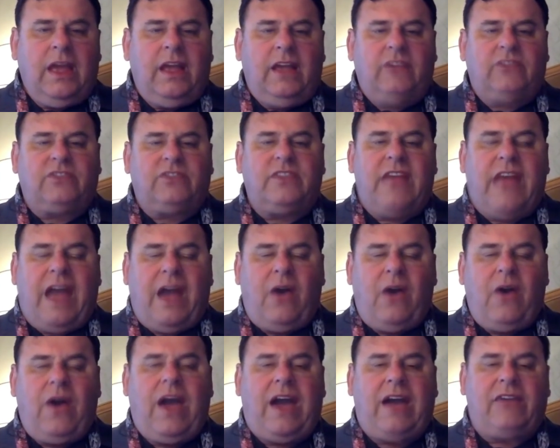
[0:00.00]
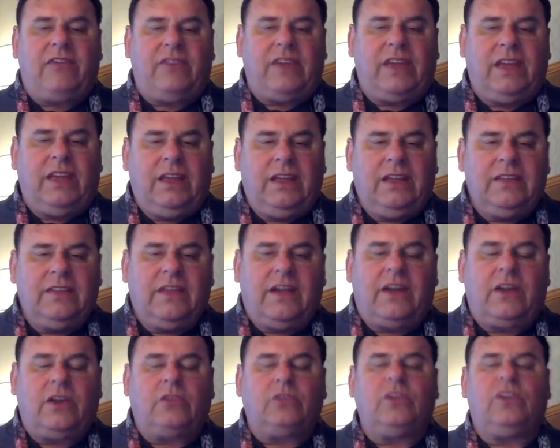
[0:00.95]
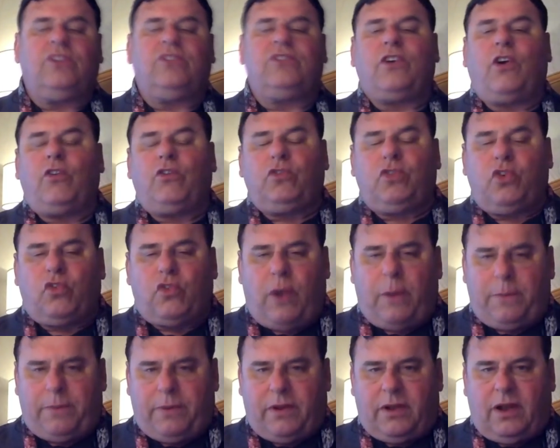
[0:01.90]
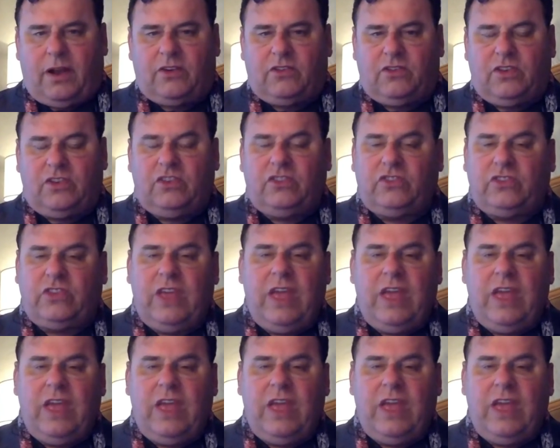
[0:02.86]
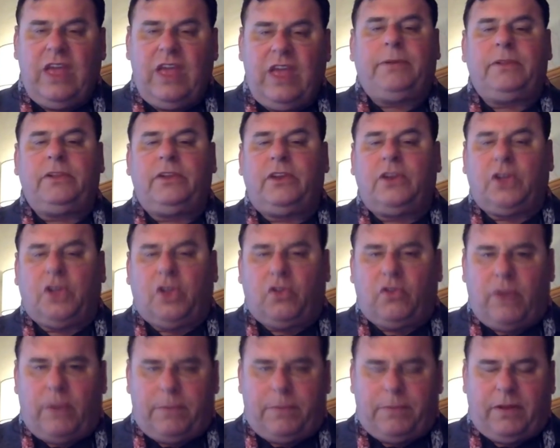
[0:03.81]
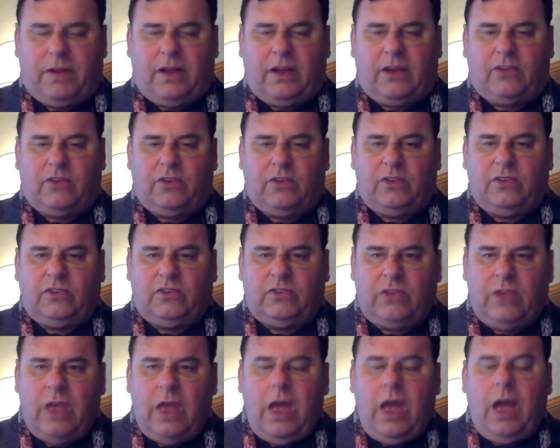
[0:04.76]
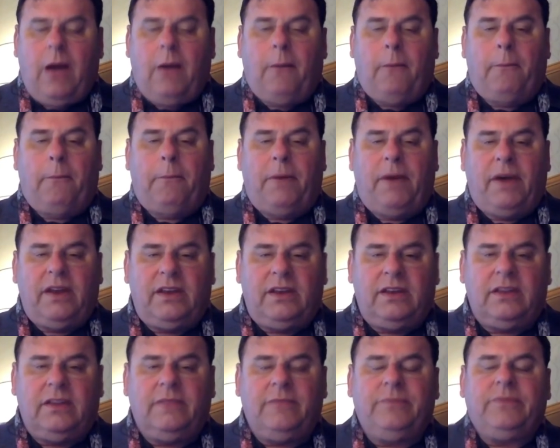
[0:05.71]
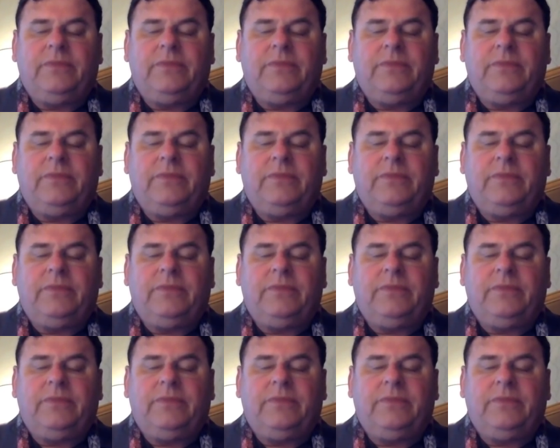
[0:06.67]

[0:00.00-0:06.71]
is now having not only social repercussions and political repercussions, but